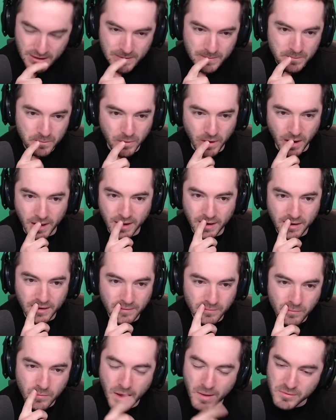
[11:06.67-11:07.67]
But
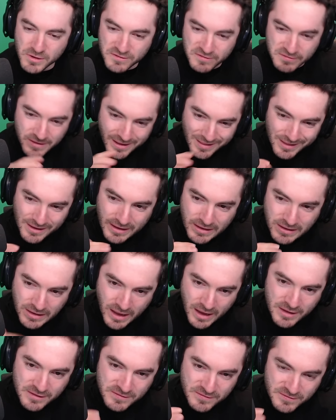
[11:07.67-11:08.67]
maybe it's got like a
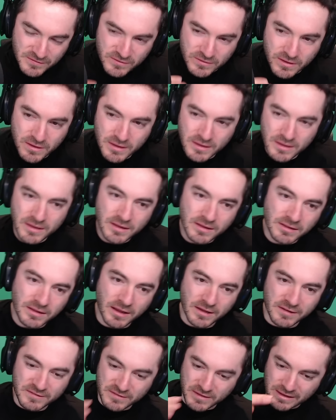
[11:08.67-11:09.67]
nice
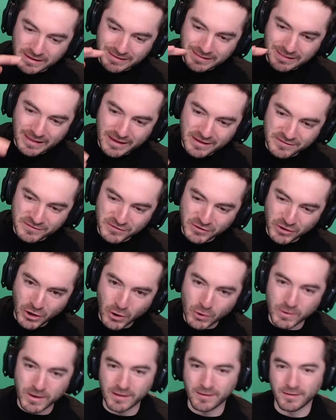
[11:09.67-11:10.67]
like glazed
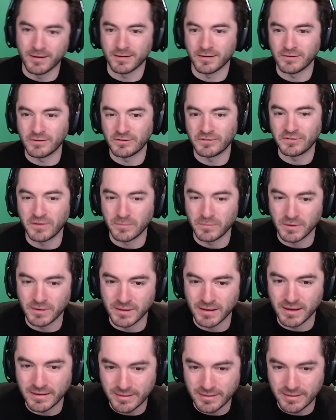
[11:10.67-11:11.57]
coating on it or something like